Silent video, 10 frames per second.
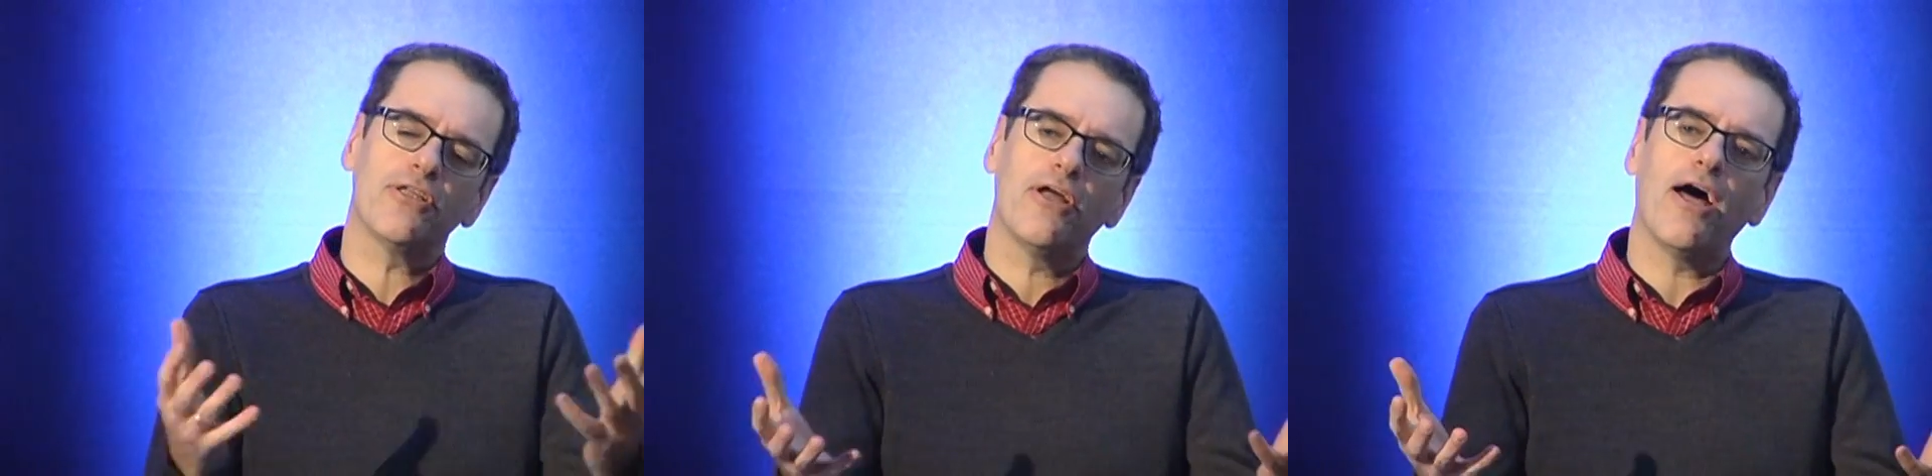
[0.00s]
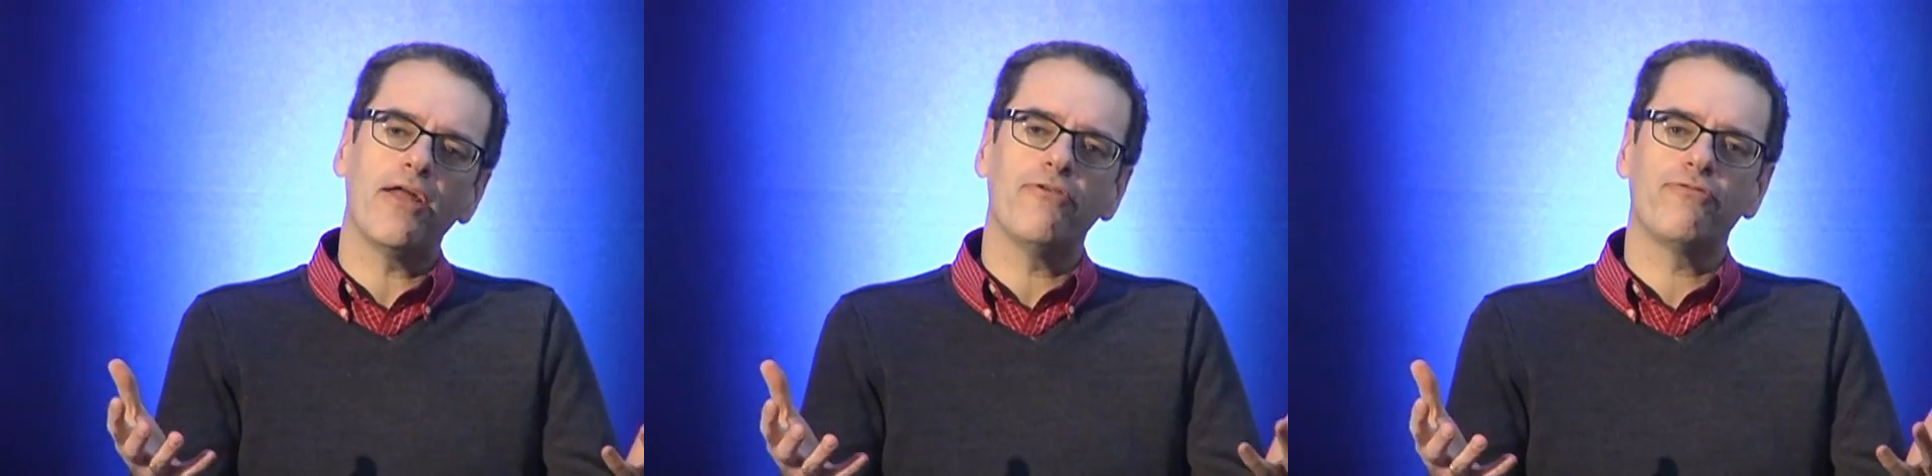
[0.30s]

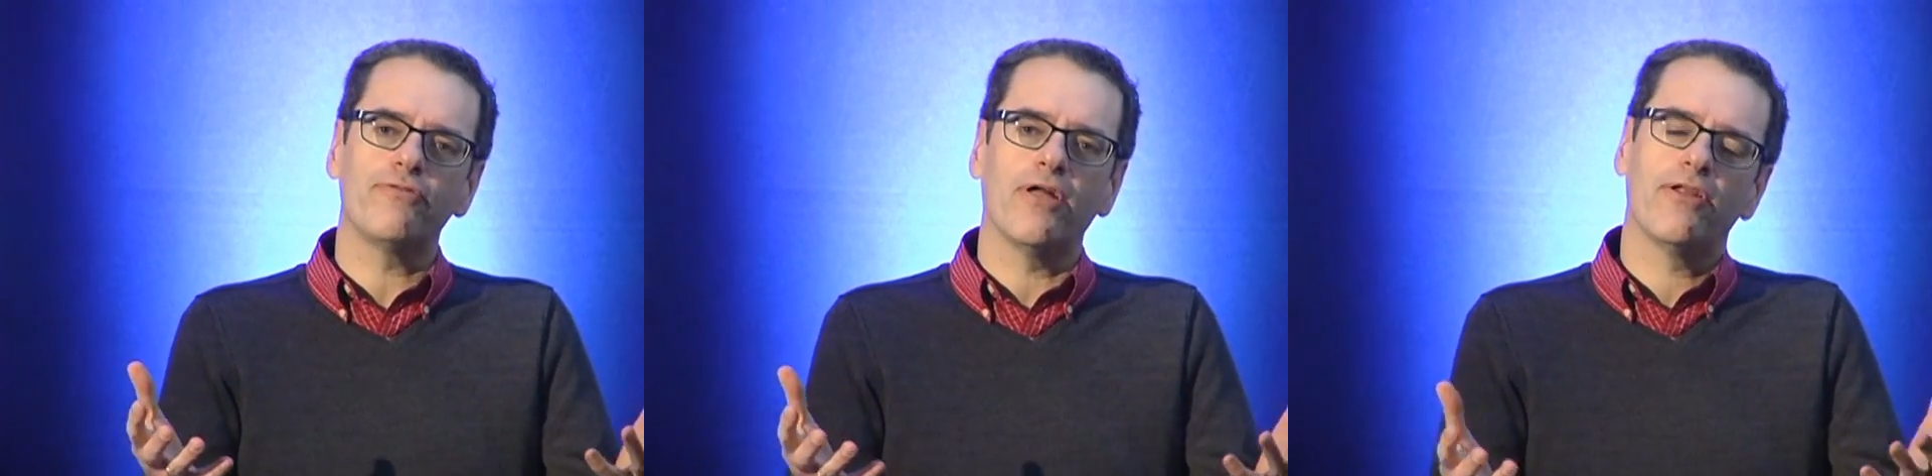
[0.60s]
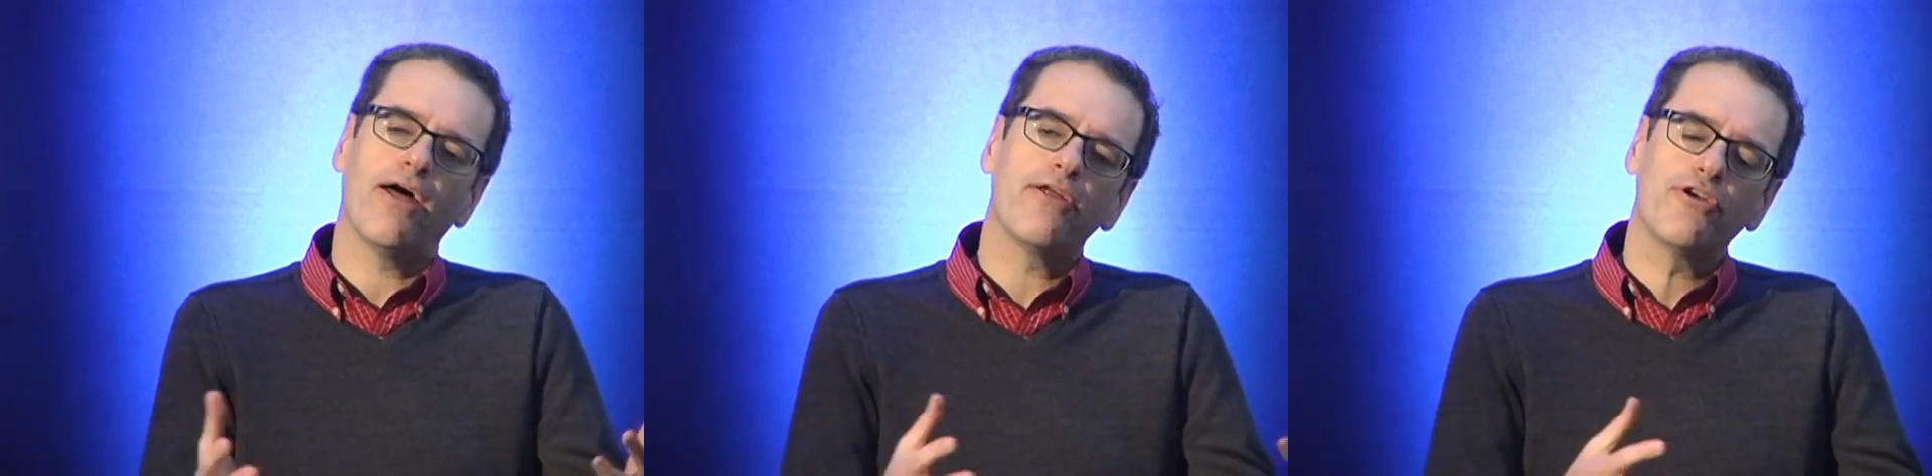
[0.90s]
lot of a
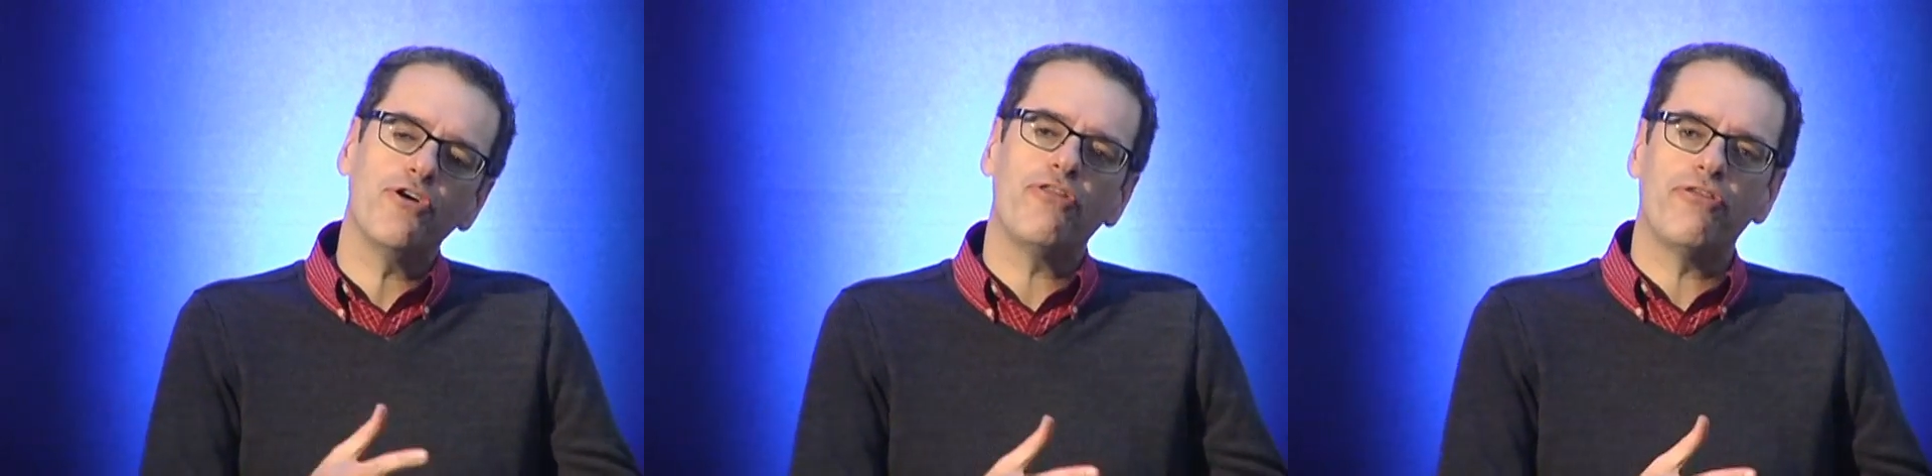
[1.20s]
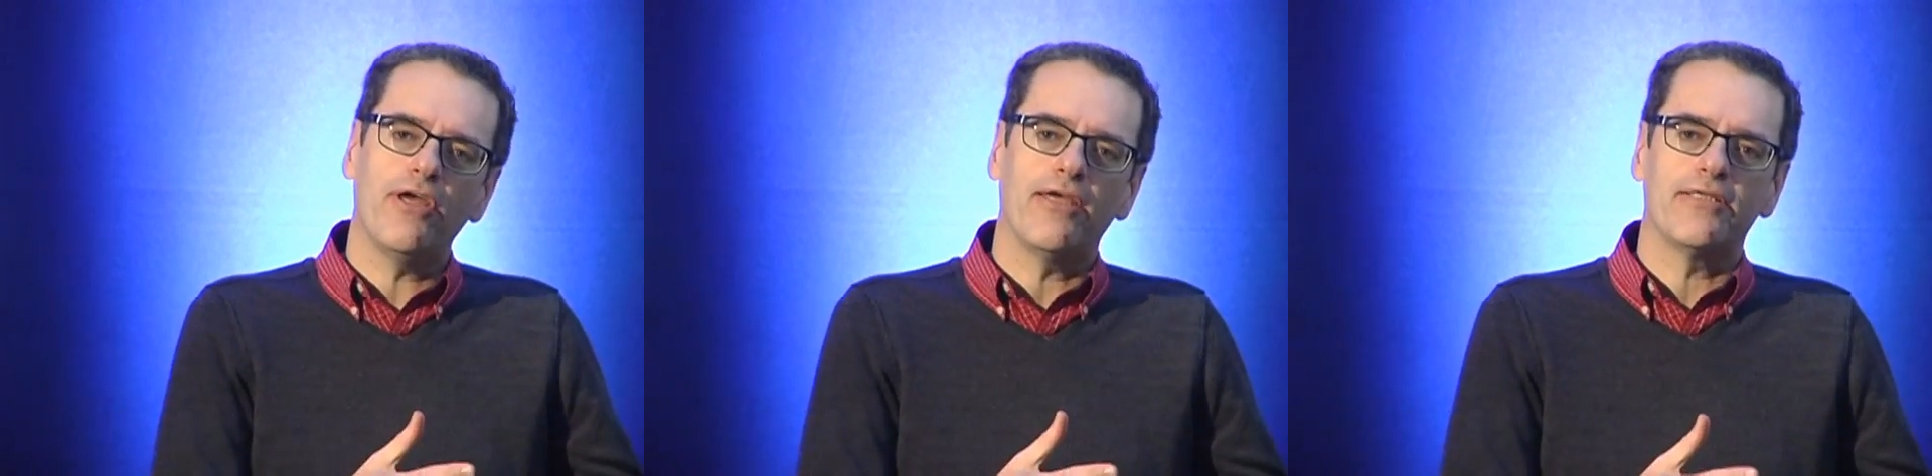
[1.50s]
lot of good
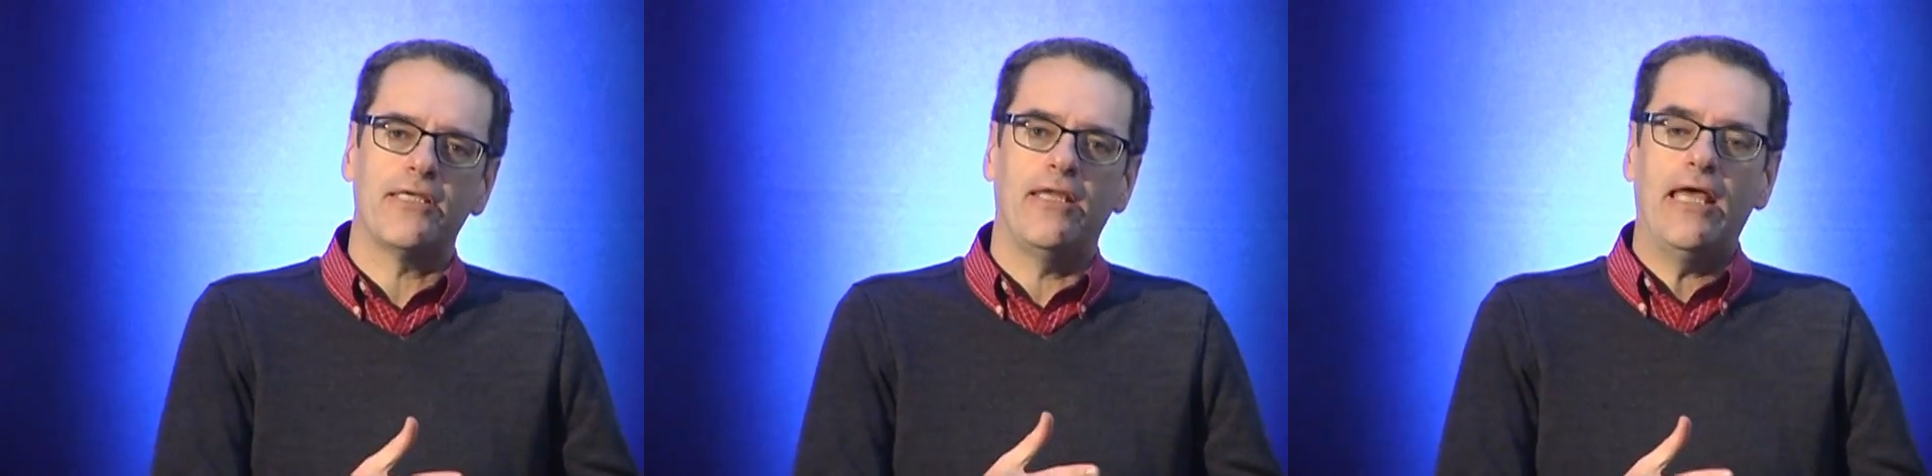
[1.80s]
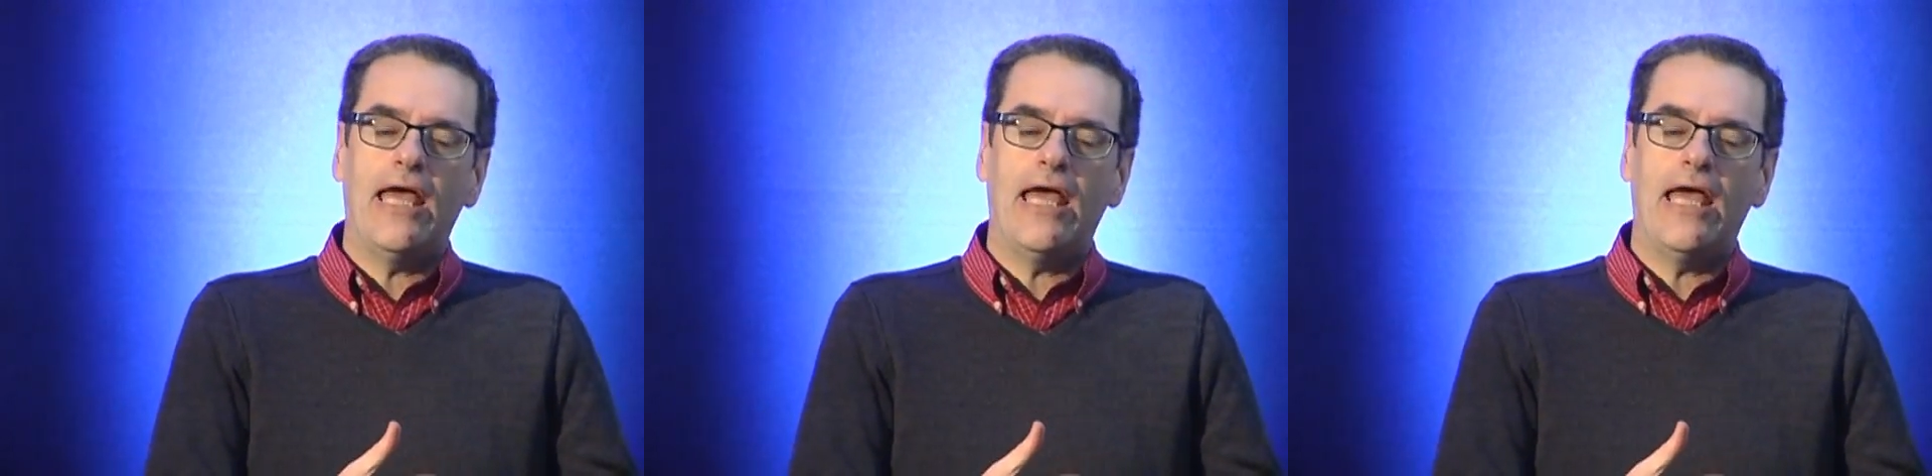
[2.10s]
things, and